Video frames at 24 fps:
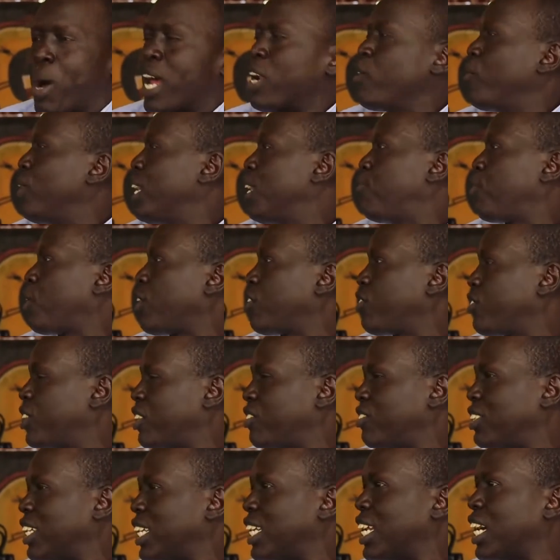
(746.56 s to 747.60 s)
manual
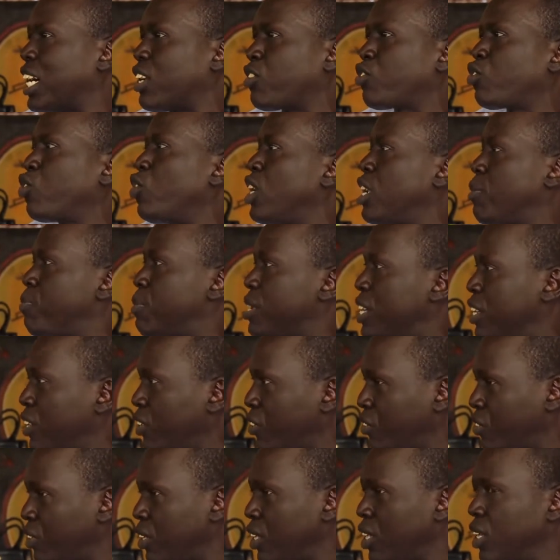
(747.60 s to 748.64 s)
processes that are so
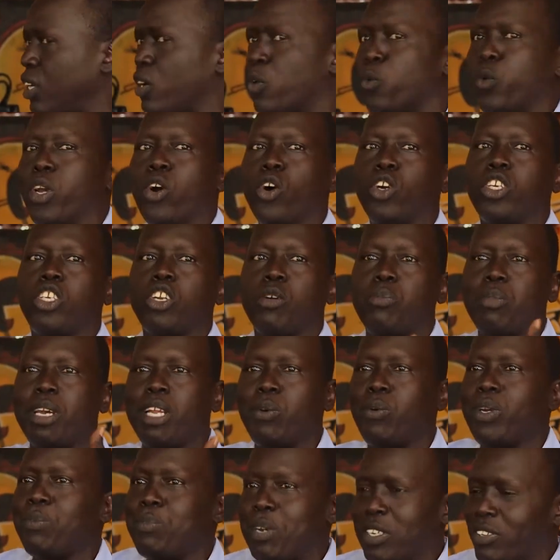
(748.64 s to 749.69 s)
laborious.
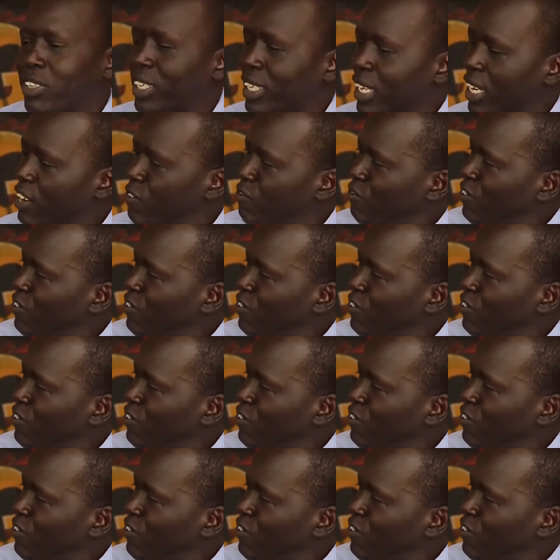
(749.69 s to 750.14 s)
We basically